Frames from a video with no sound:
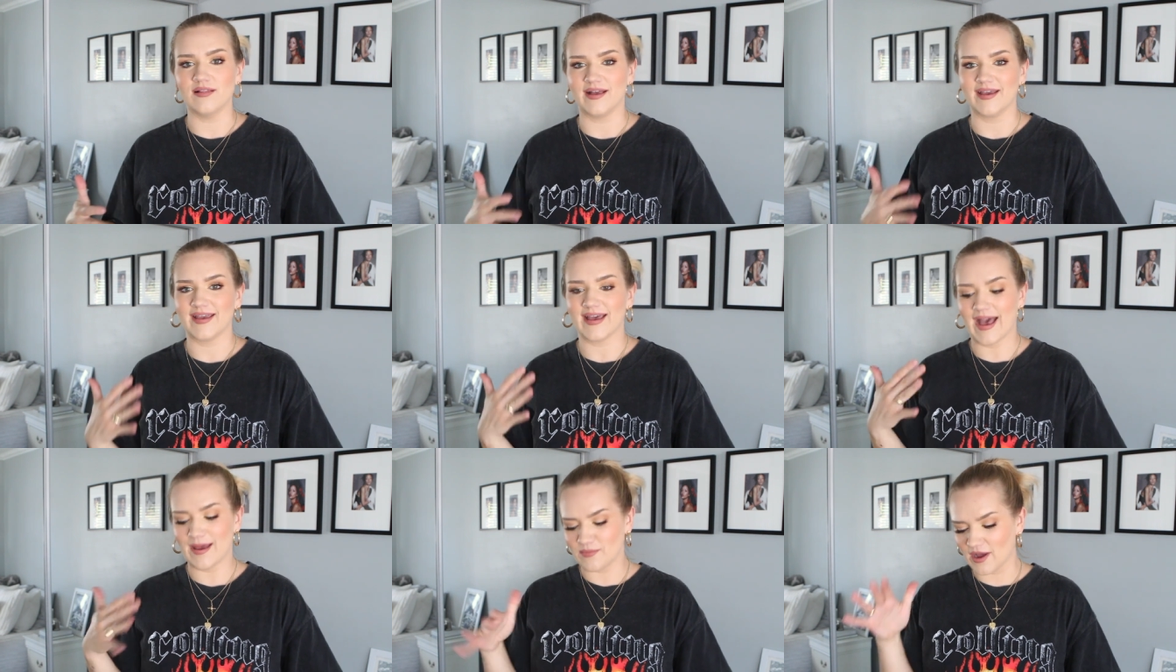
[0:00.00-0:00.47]

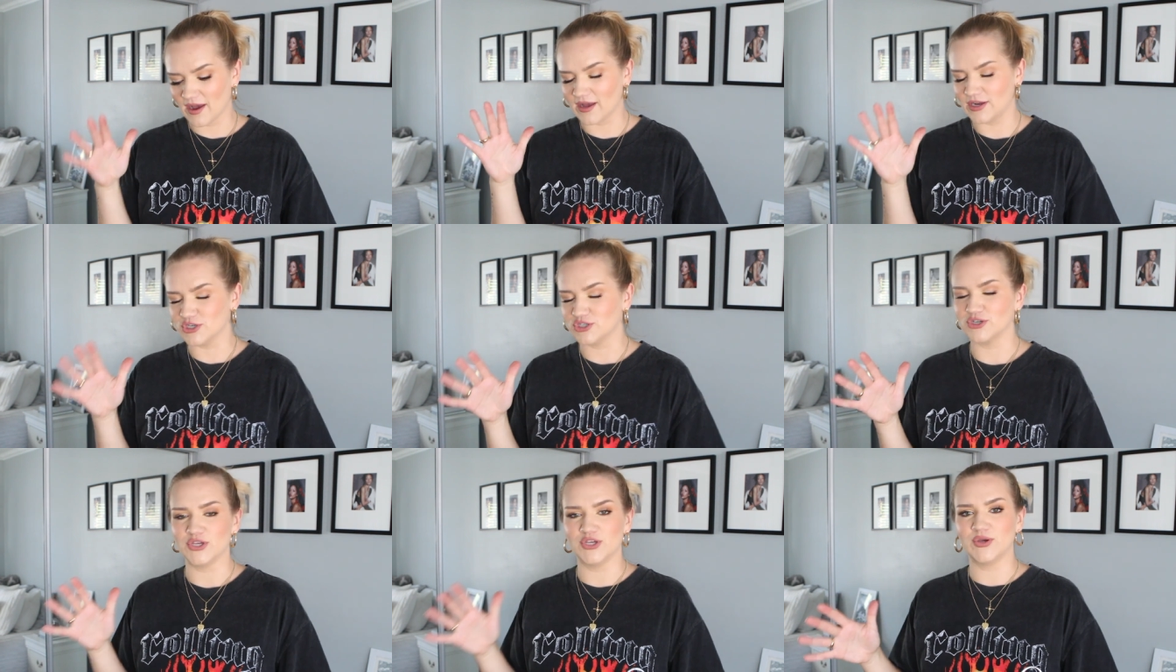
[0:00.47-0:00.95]
Like, I'm not
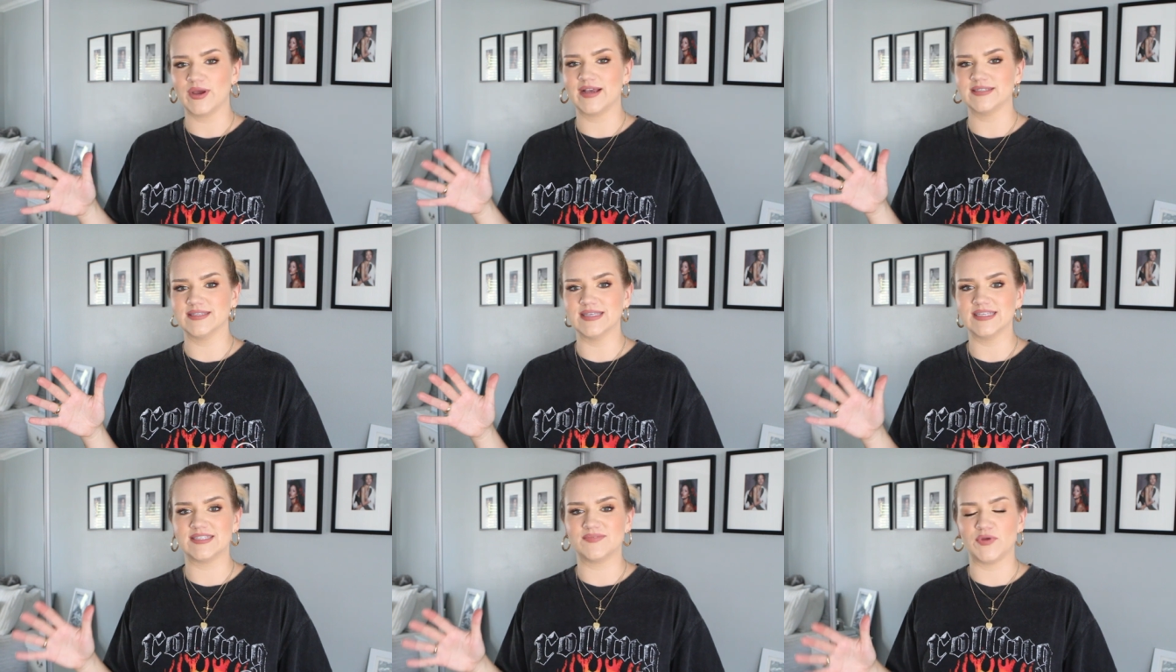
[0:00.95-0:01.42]
going to show you
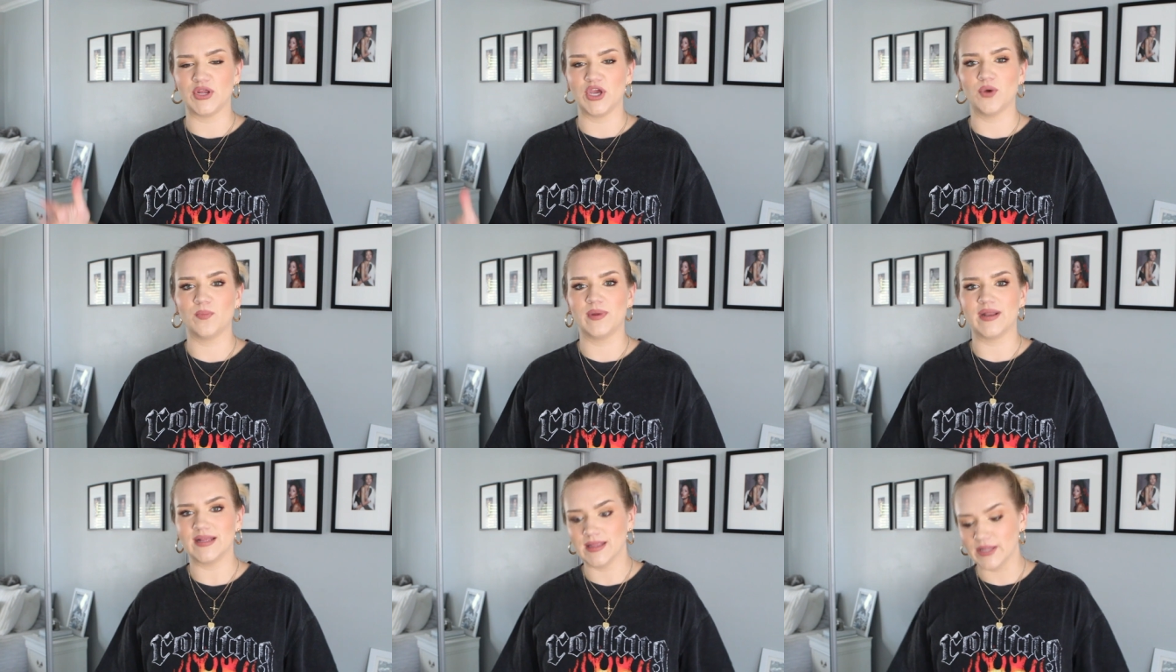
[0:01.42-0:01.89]
guys in this
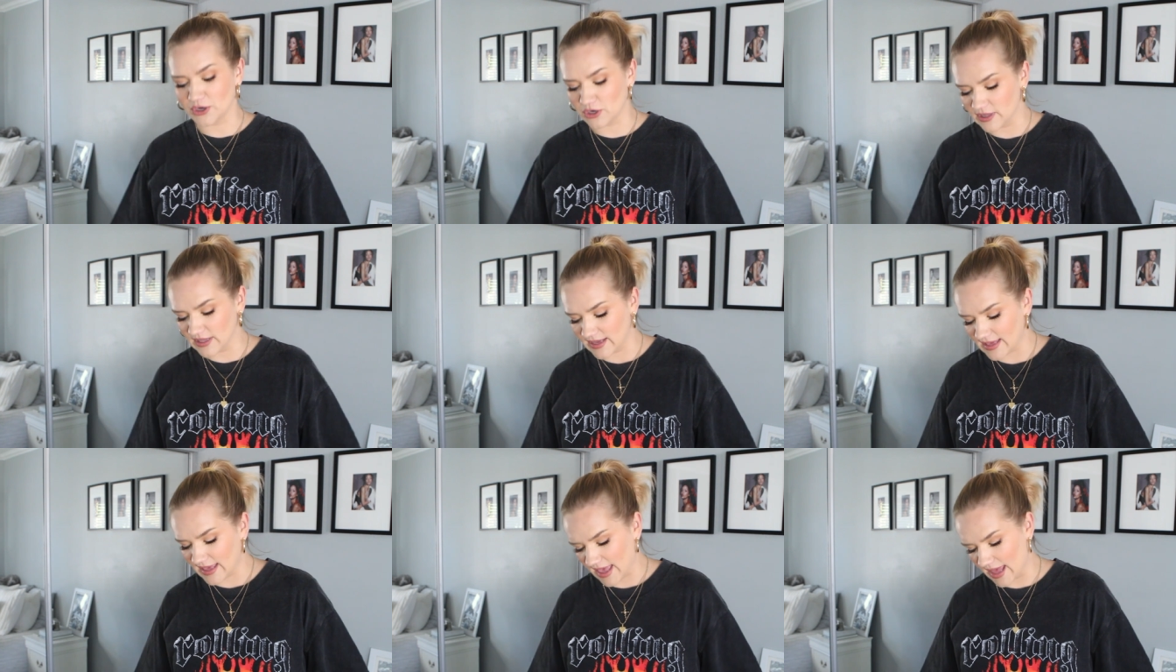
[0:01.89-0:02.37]
video, but it
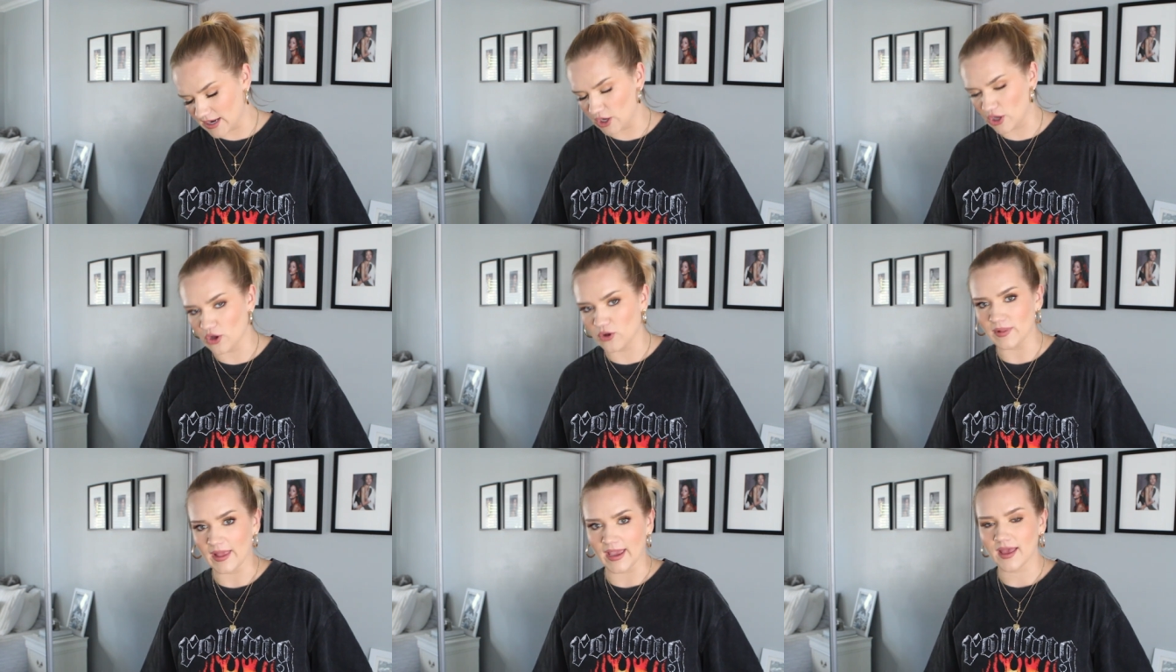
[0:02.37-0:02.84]
literally can
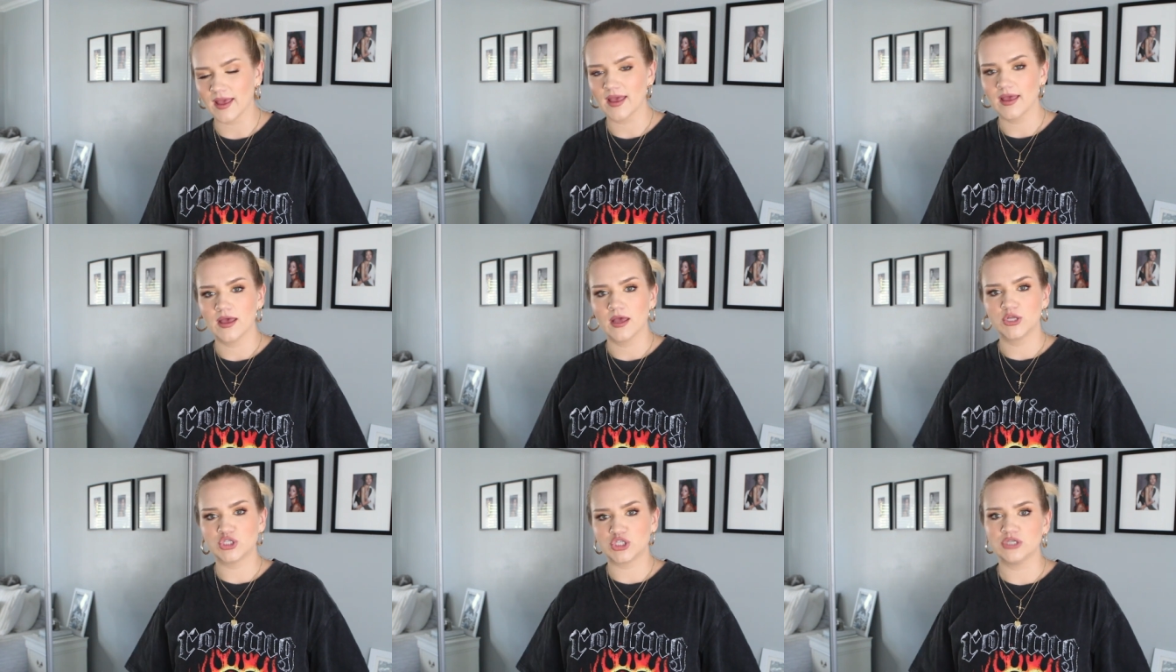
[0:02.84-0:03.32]
go like
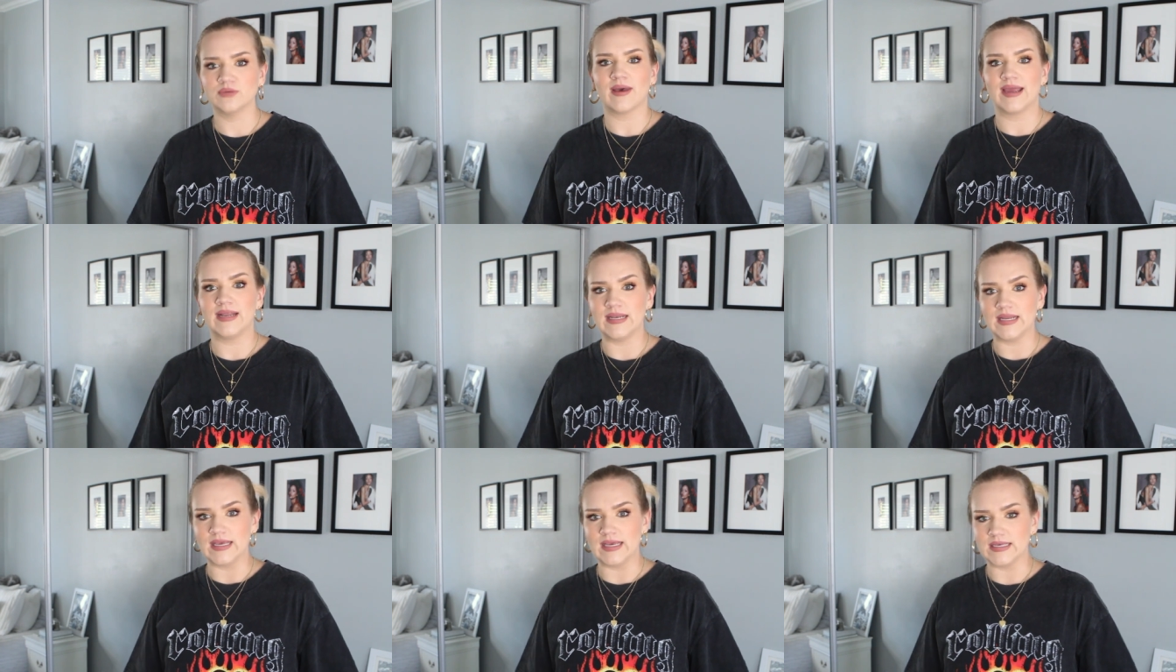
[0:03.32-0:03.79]
to
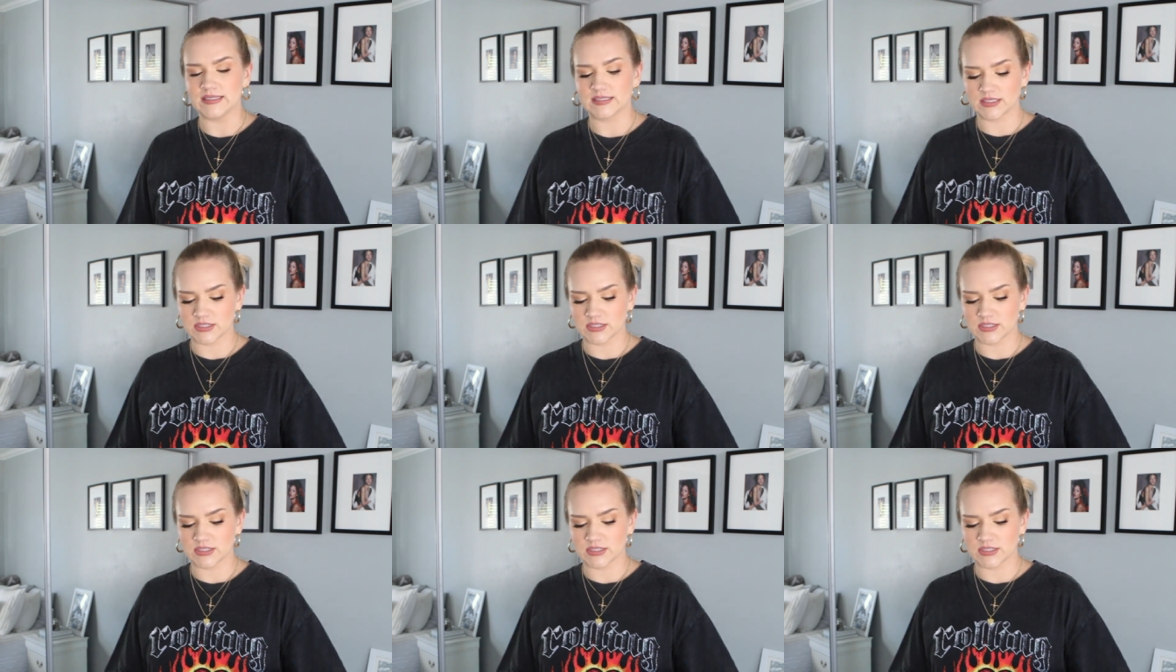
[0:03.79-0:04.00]
my knees.